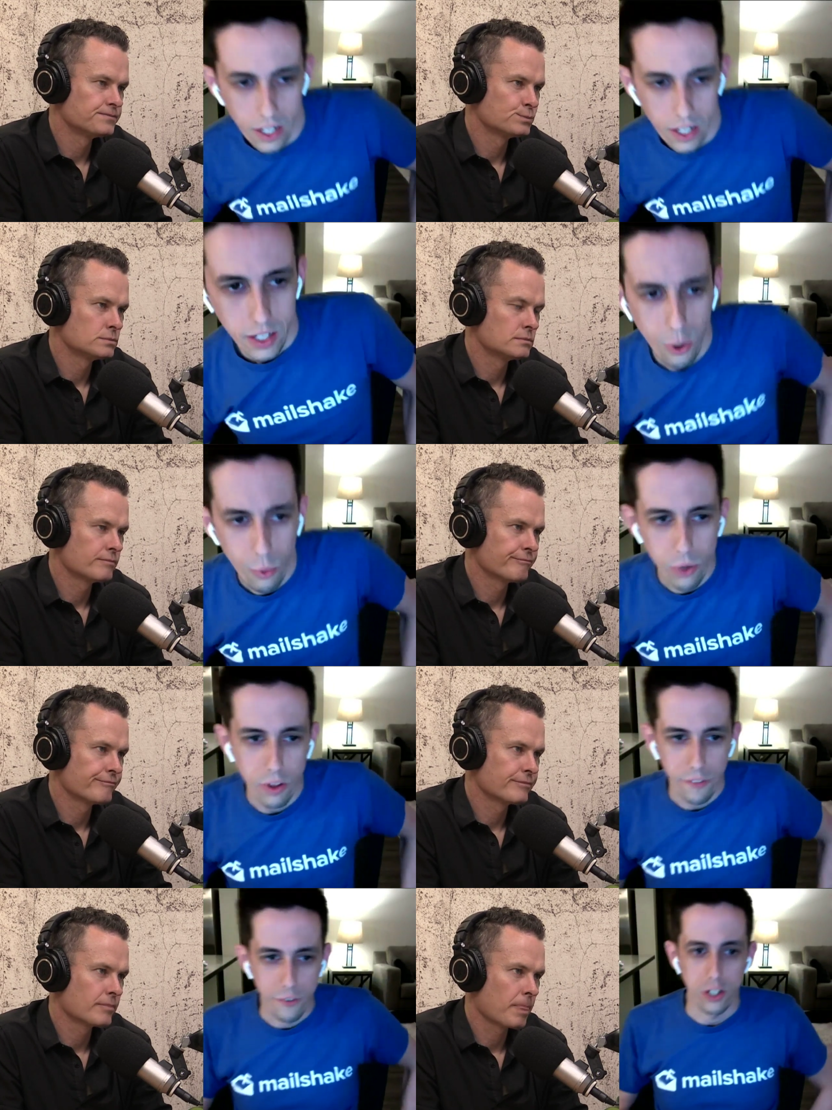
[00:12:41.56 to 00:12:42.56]
Speaker 1: you know, we were
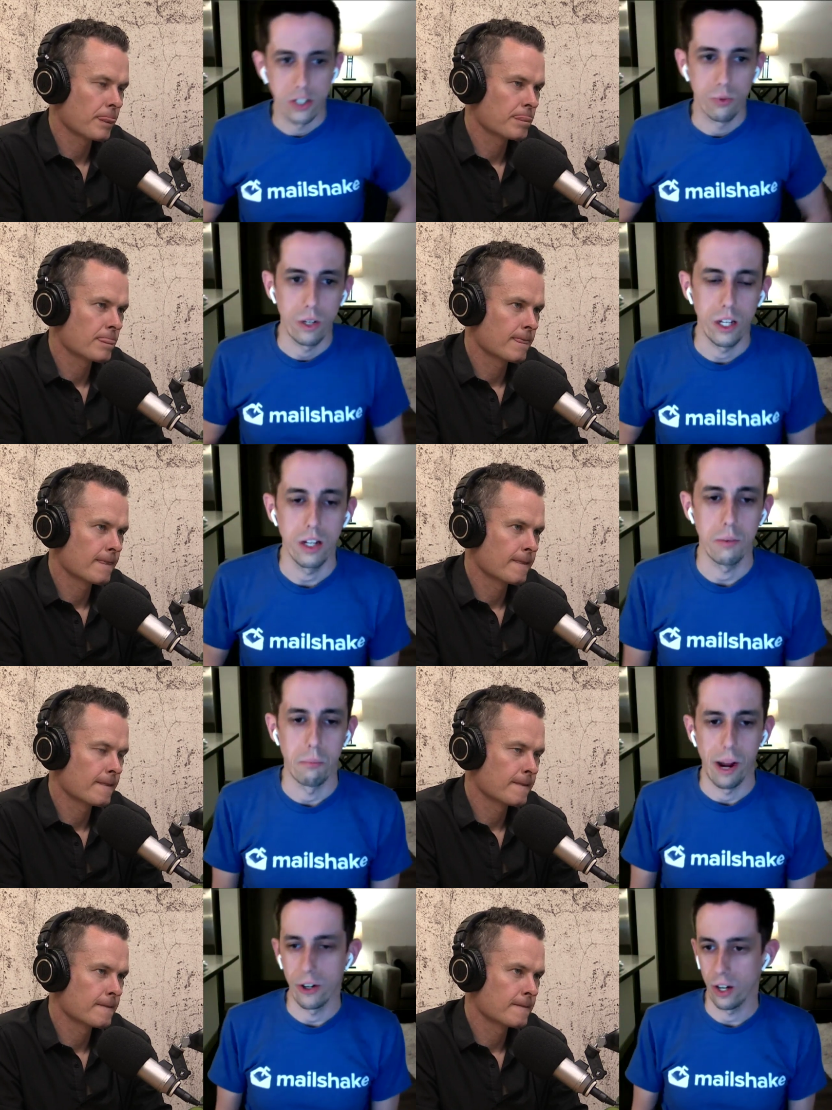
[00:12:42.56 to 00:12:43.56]
the first. We
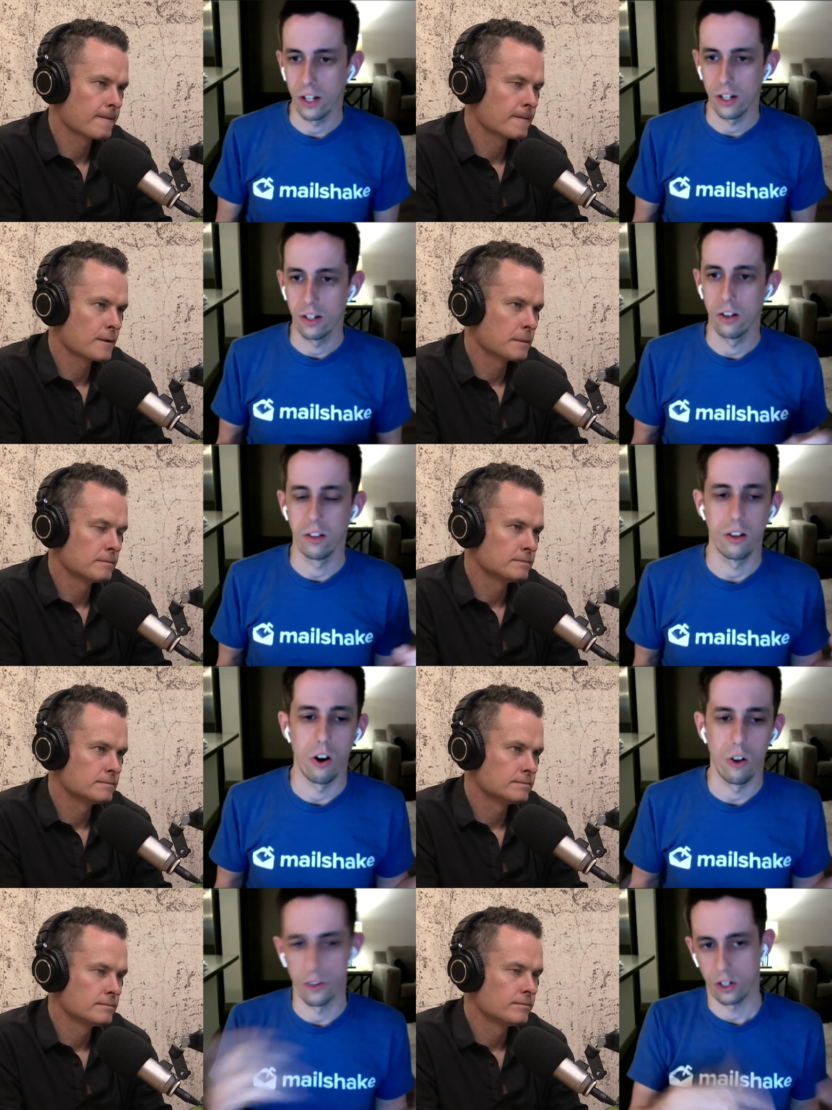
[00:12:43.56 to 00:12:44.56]
migrated
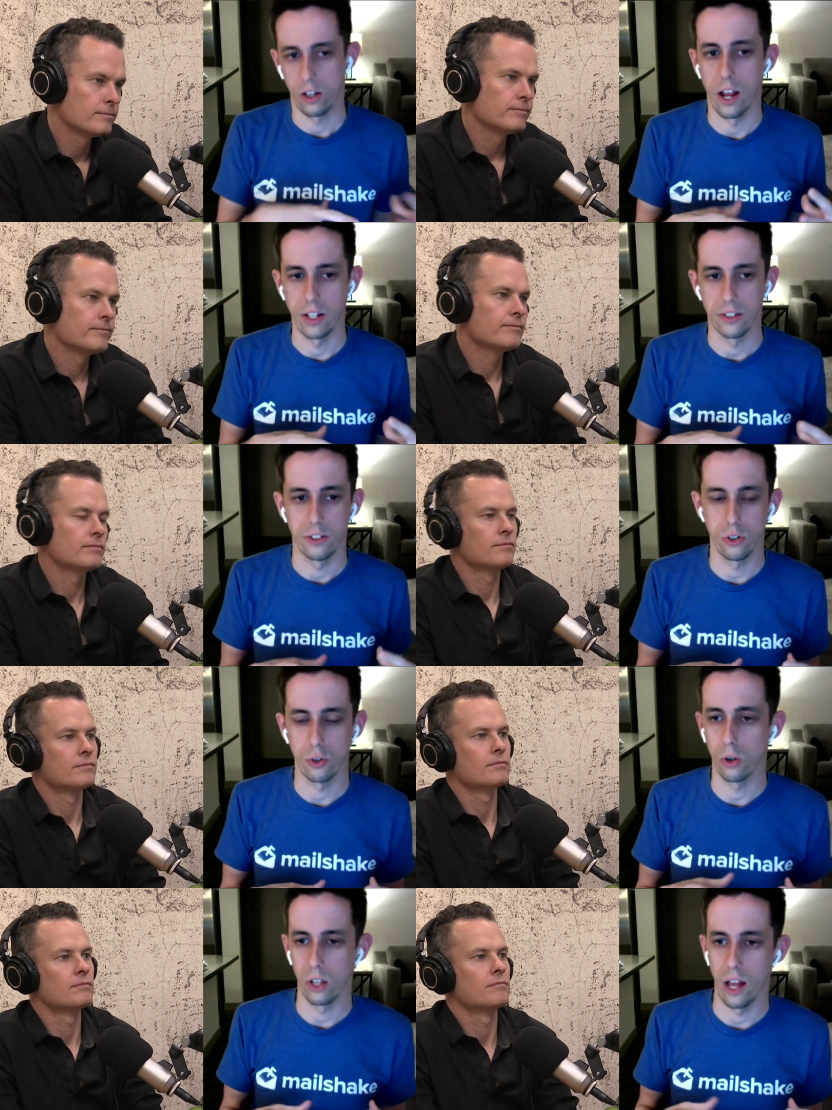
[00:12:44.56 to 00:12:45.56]
all the clients to
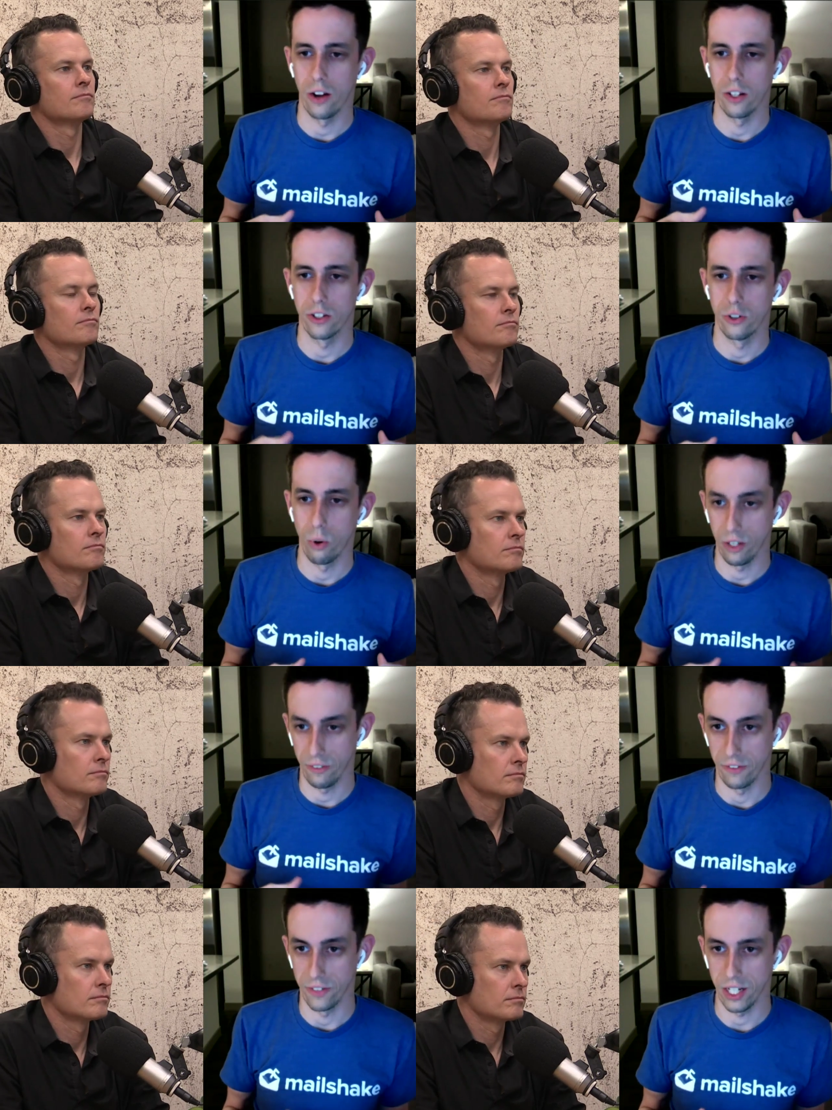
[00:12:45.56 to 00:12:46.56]
Google Cloud in
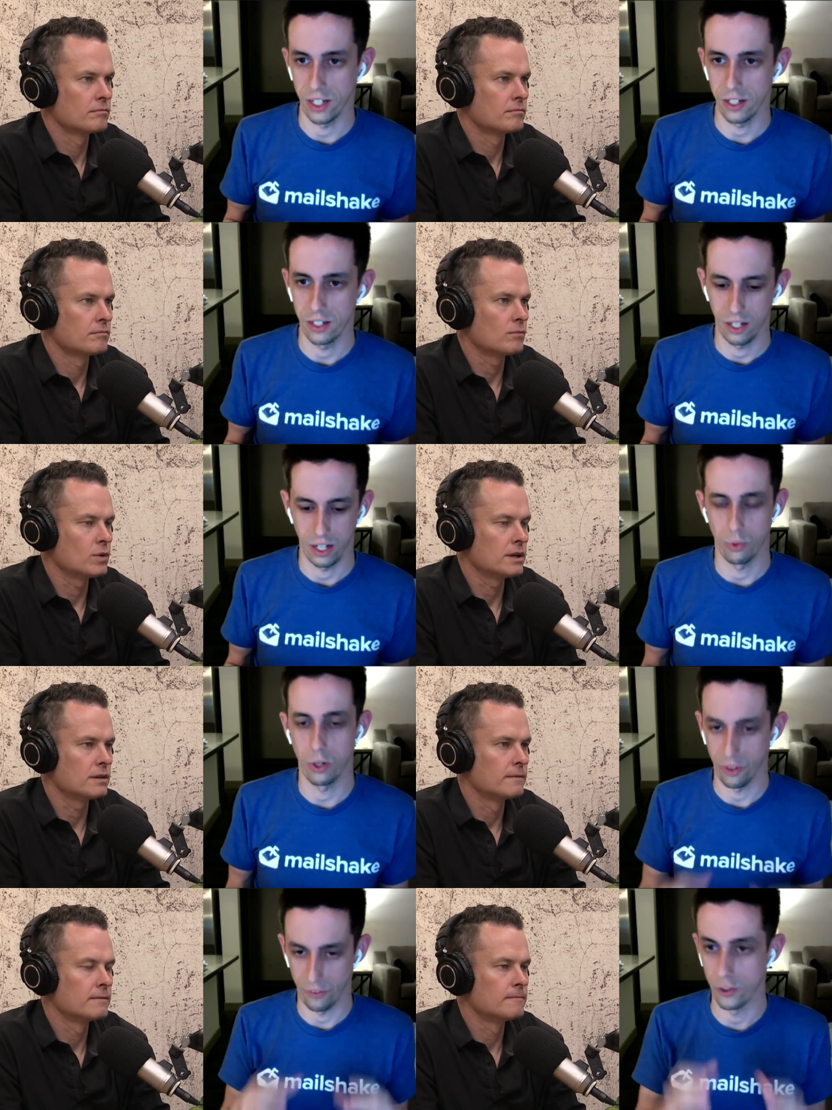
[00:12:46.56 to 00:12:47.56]
2015. Wow. And we
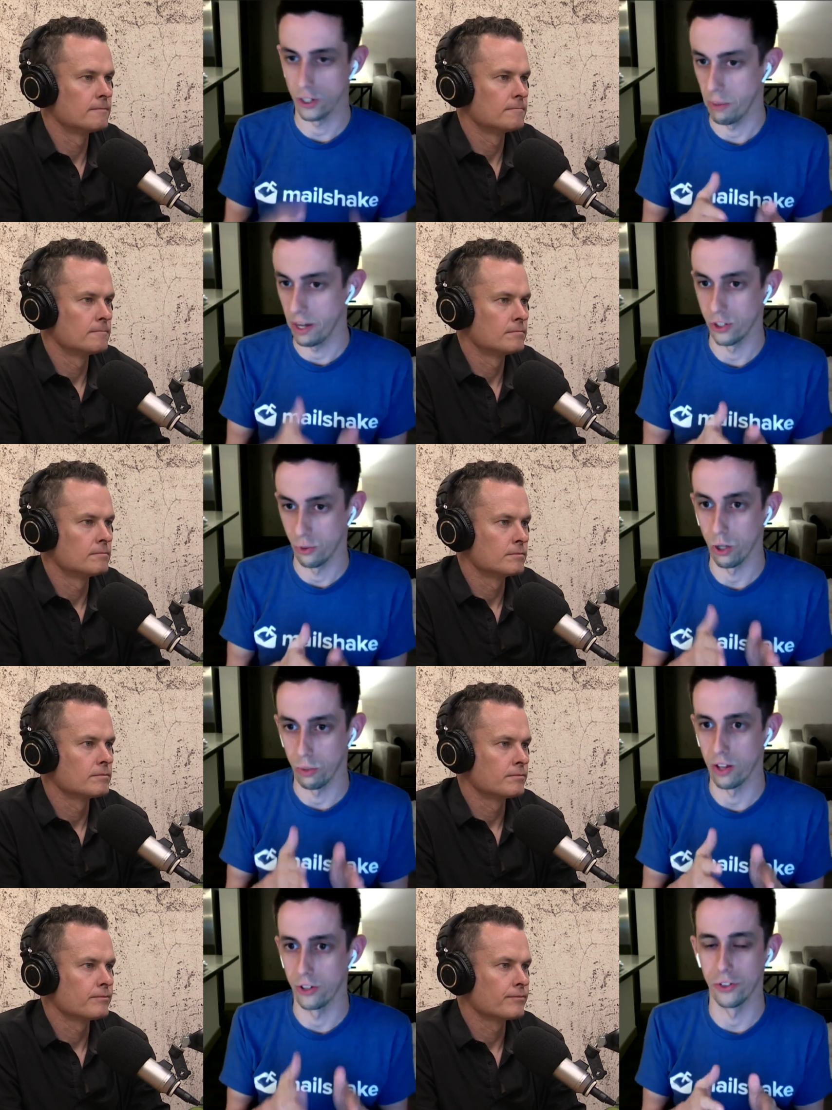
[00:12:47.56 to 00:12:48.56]
were the first managed
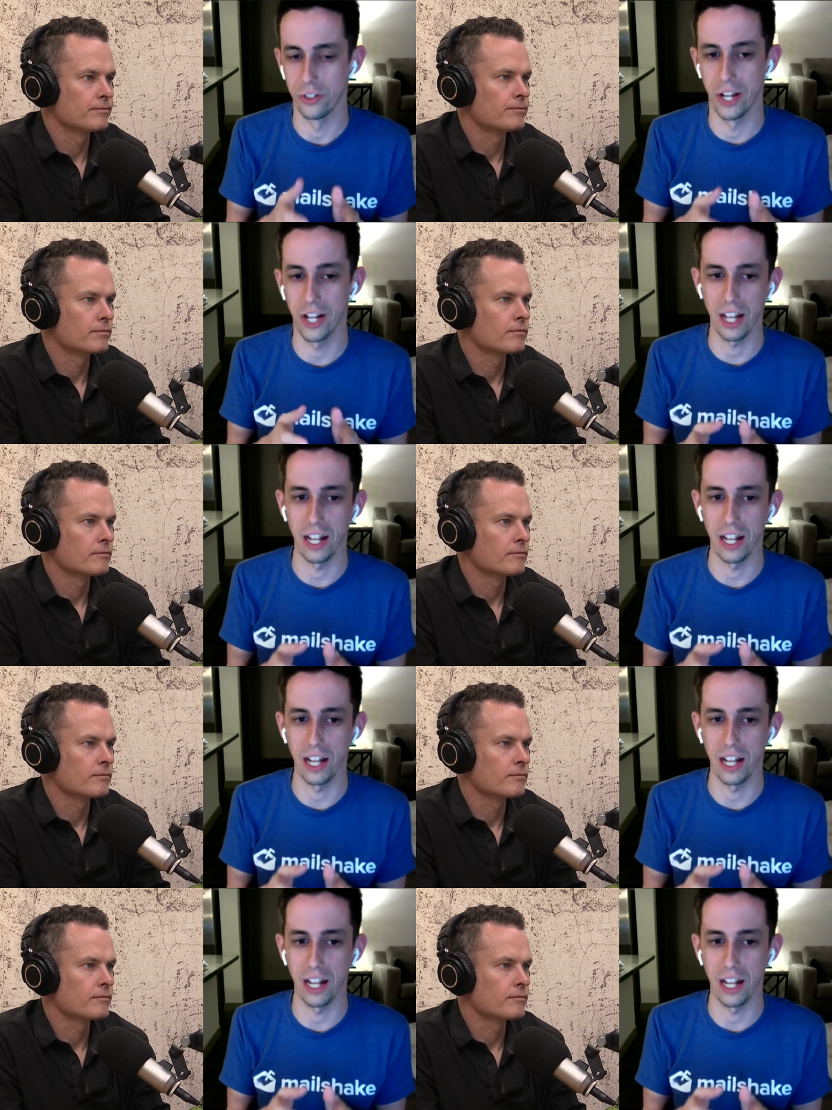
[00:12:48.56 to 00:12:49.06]
WordPress host to take that